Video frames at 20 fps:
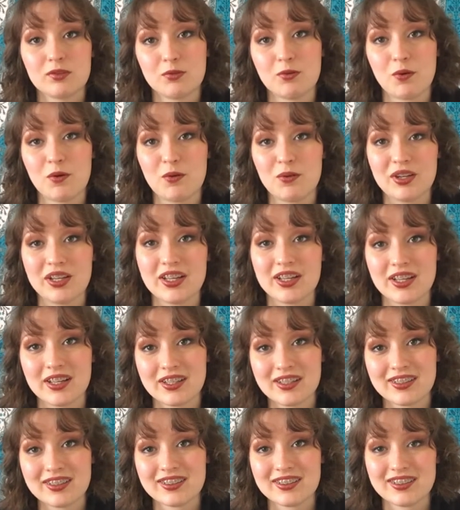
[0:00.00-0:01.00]
won't eat,
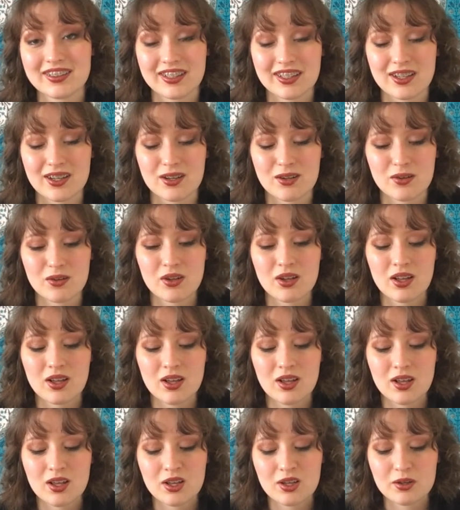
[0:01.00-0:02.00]
you know?
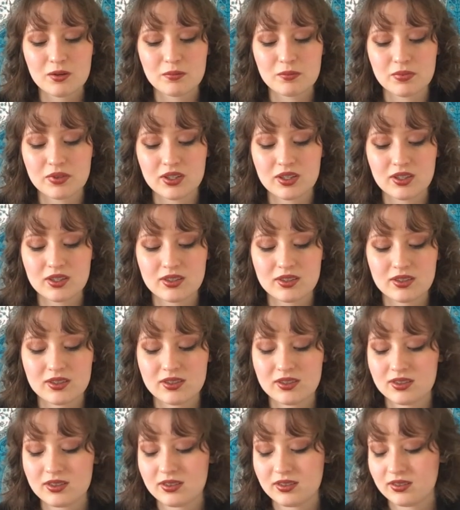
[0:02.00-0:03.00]
But
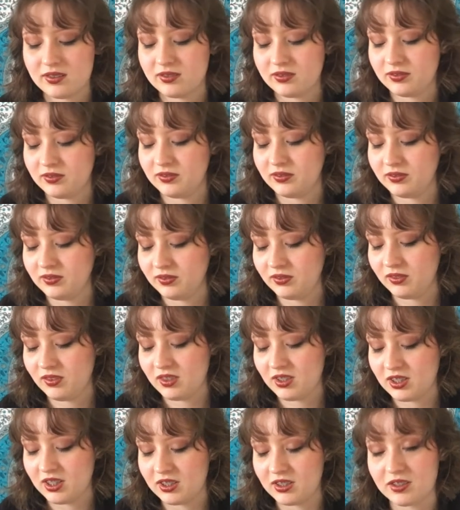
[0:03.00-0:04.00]

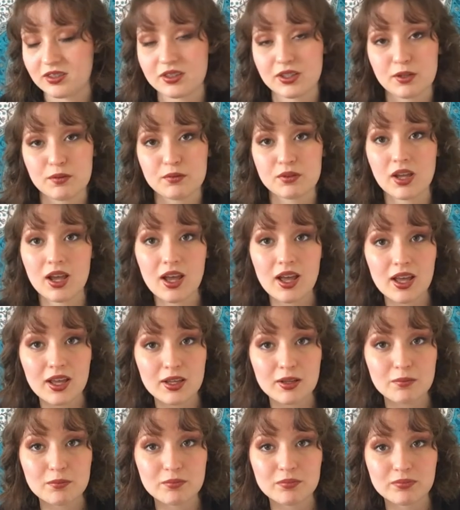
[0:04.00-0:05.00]
at the same
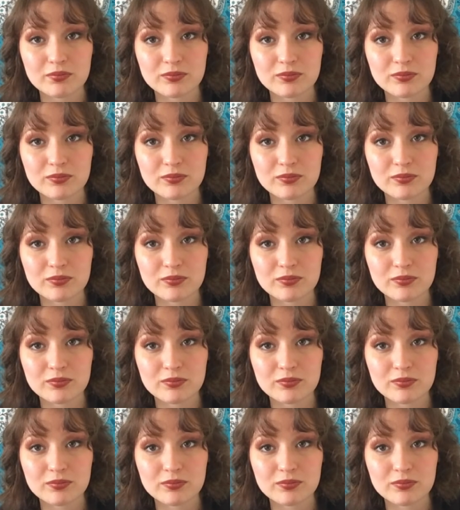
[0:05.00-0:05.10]
time,